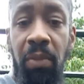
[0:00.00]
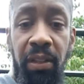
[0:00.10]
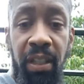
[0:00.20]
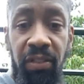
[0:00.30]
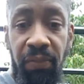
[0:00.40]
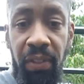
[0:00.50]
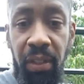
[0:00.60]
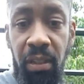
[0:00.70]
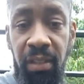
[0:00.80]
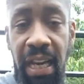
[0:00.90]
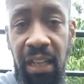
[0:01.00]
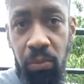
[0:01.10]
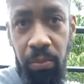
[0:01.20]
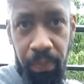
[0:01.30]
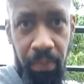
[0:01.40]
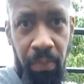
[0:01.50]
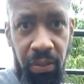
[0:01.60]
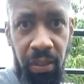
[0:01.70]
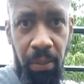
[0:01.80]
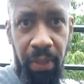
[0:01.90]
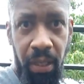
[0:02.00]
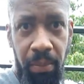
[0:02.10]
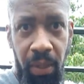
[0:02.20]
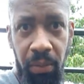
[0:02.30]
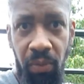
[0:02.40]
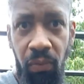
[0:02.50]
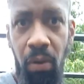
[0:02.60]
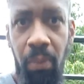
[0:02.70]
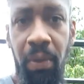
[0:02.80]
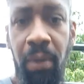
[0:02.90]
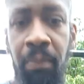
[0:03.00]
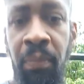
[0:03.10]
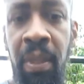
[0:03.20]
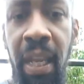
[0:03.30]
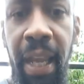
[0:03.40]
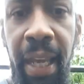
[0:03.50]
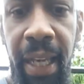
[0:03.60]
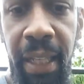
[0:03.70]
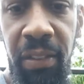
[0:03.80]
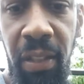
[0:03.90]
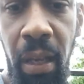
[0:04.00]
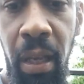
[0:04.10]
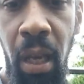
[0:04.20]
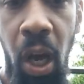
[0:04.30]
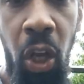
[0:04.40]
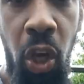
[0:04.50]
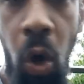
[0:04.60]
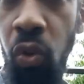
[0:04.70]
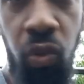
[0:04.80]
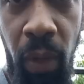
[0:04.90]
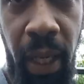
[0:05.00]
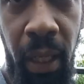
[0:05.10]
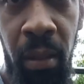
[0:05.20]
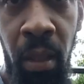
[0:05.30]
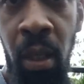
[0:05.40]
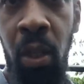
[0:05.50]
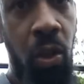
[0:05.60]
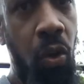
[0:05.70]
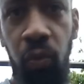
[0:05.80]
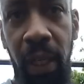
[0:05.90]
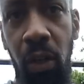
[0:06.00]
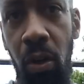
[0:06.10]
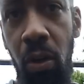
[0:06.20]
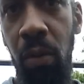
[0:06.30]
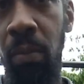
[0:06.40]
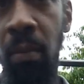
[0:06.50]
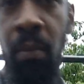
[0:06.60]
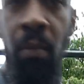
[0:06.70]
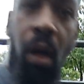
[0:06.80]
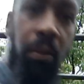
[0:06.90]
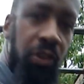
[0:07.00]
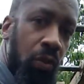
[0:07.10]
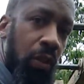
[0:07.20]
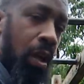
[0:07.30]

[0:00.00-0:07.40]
But this actual muscle up here I'm about to perform is a no swing, no swing at all. I'm just gonna